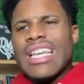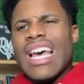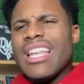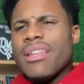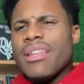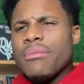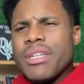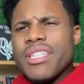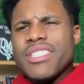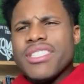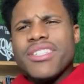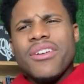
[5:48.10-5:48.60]

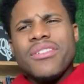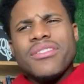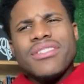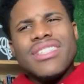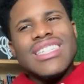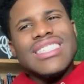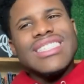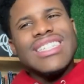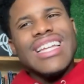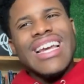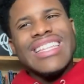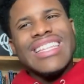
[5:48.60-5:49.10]
telling me certain
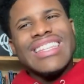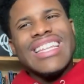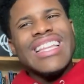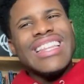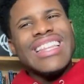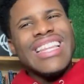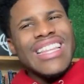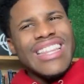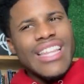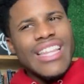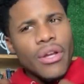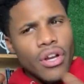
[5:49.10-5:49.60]
things like
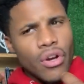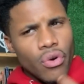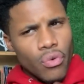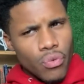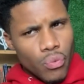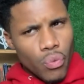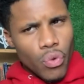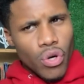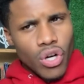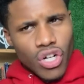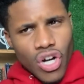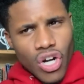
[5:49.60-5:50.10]
that they
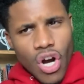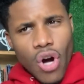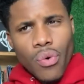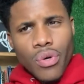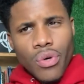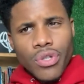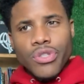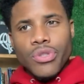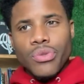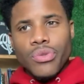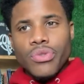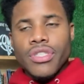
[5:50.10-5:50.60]
were
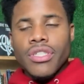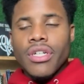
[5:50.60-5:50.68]
going through,